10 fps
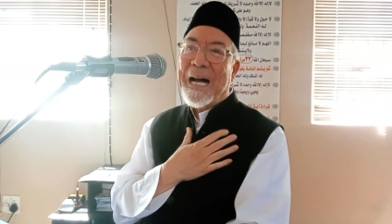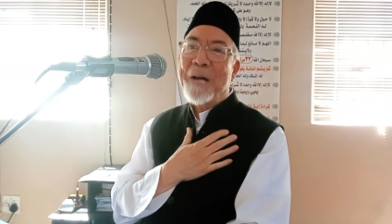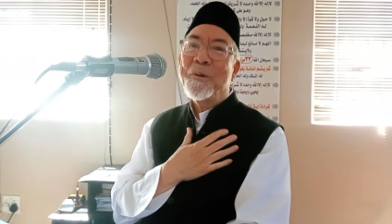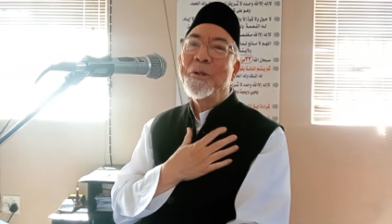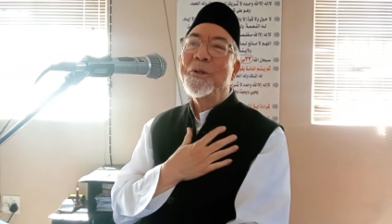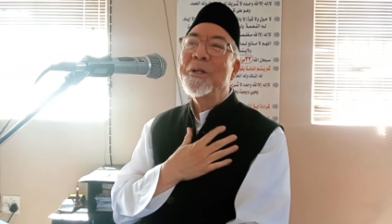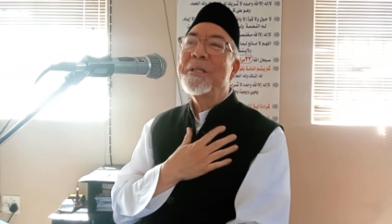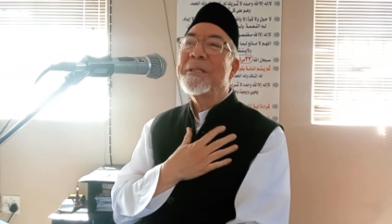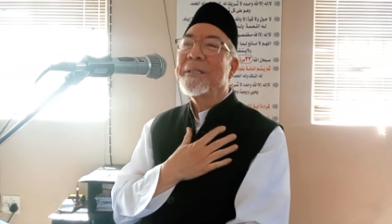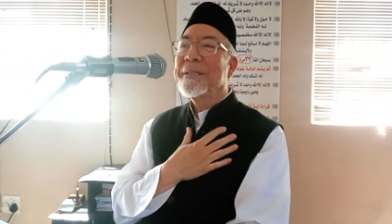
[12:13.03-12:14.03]
I will
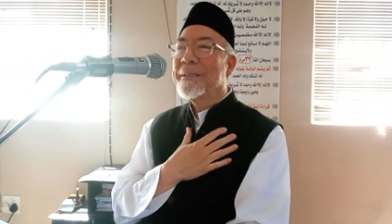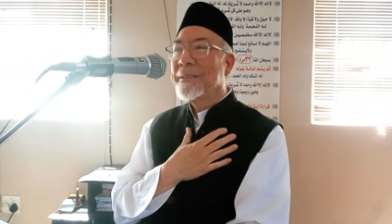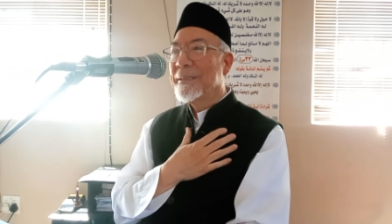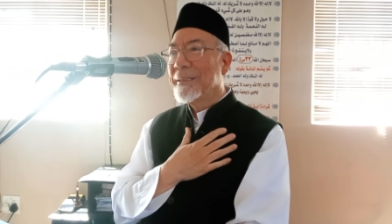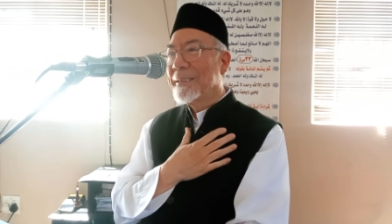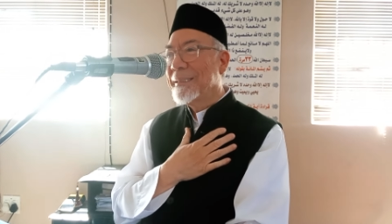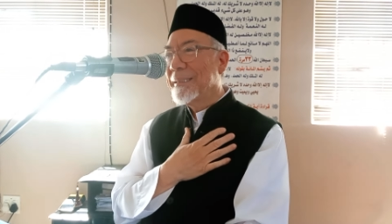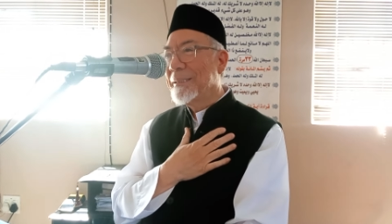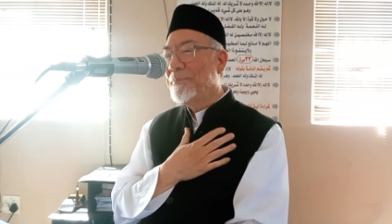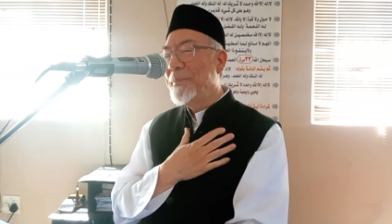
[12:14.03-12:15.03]
not
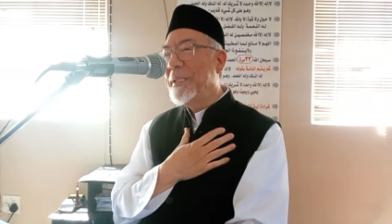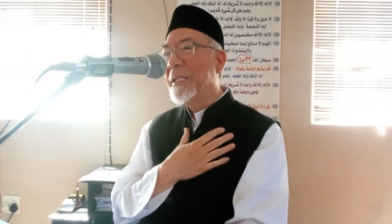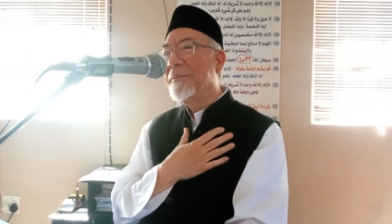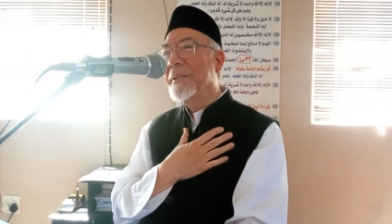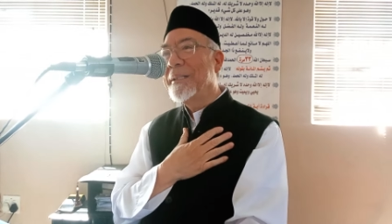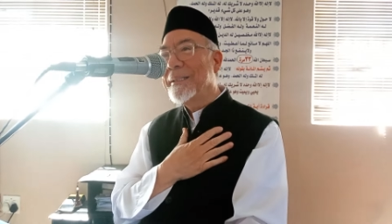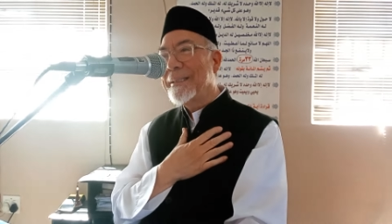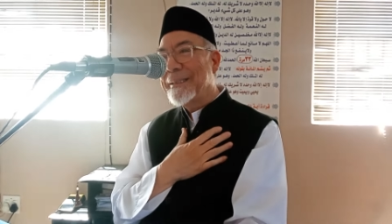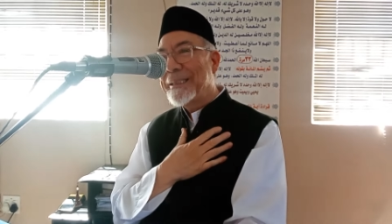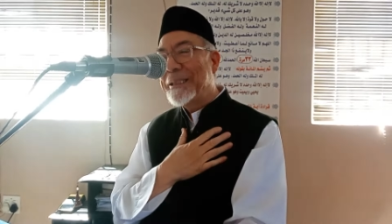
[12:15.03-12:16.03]
be given
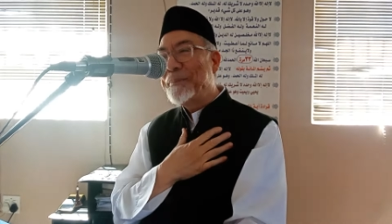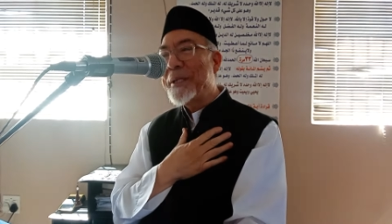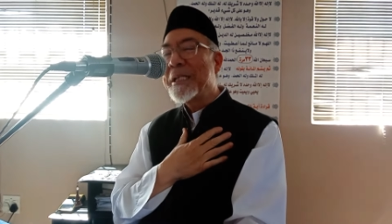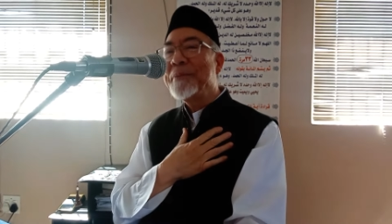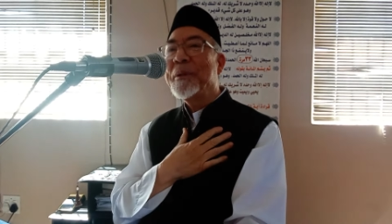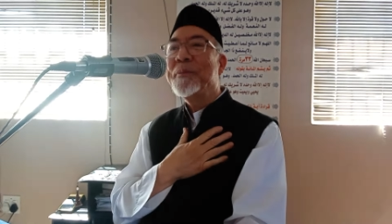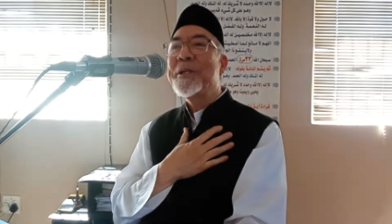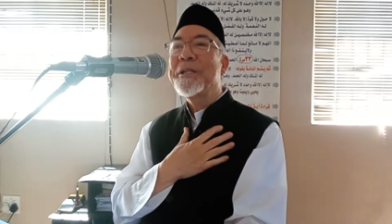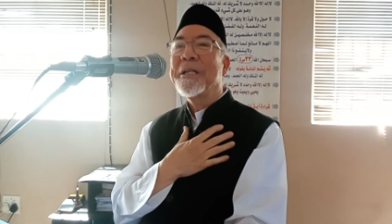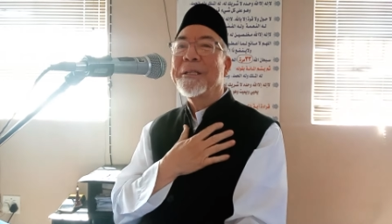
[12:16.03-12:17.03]
special
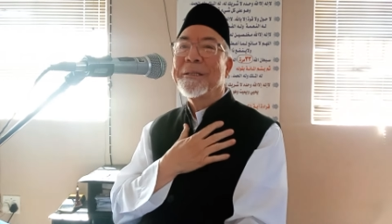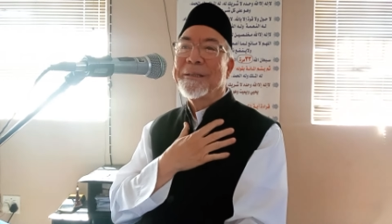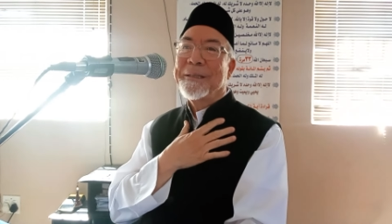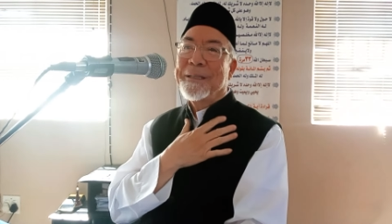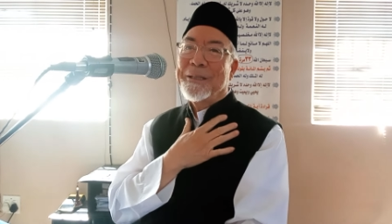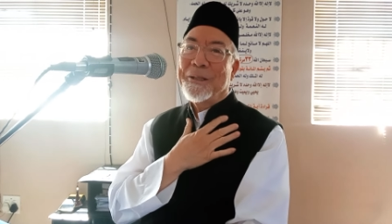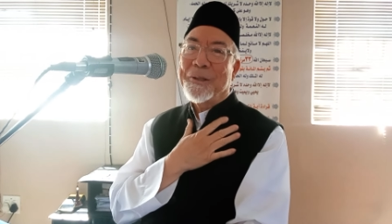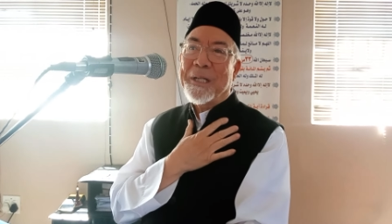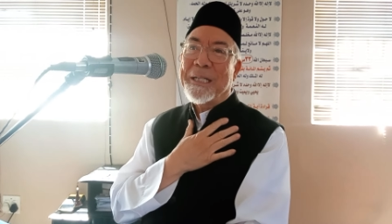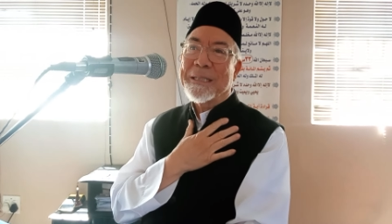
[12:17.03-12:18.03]
permission
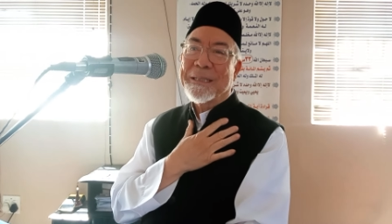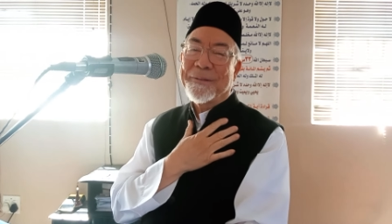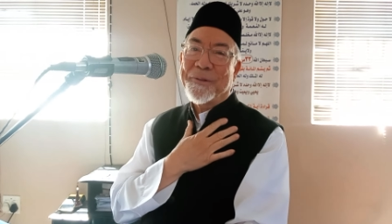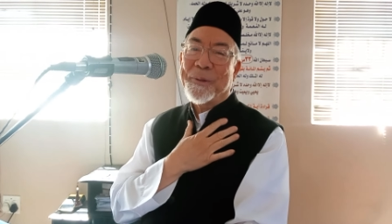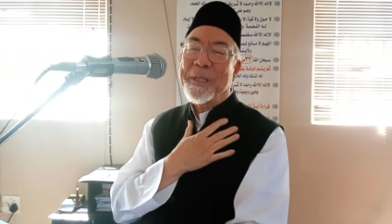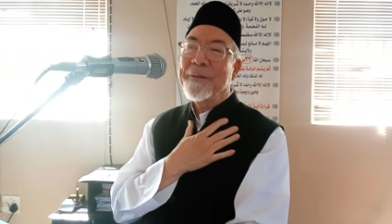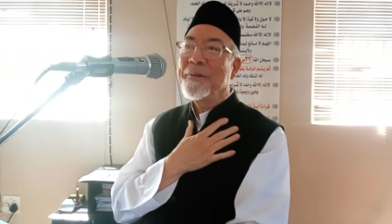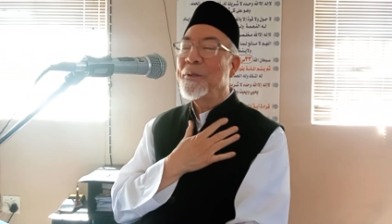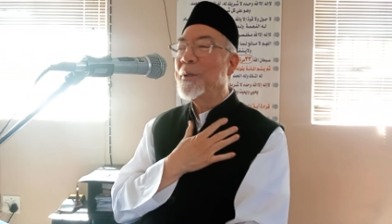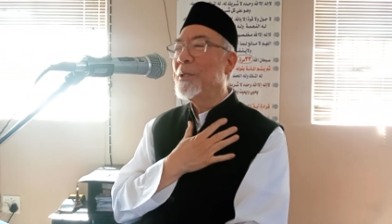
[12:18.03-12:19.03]
to ask for
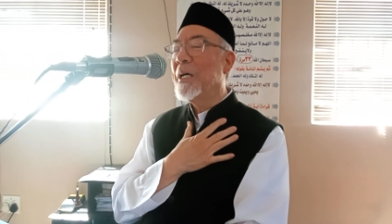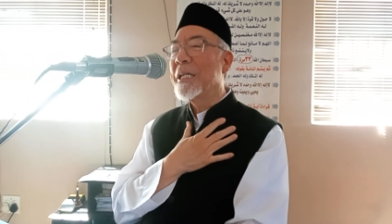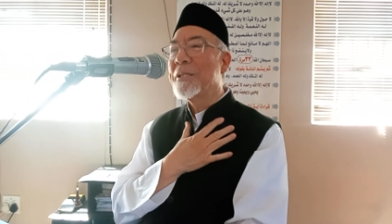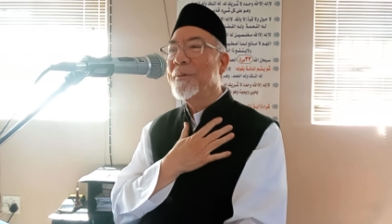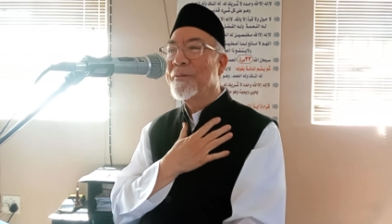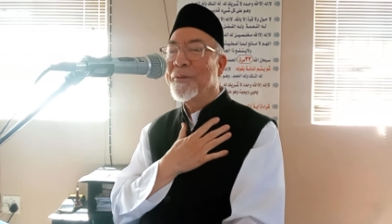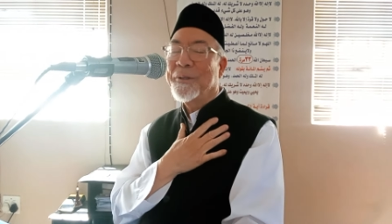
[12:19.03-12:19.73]
whatever you want to ask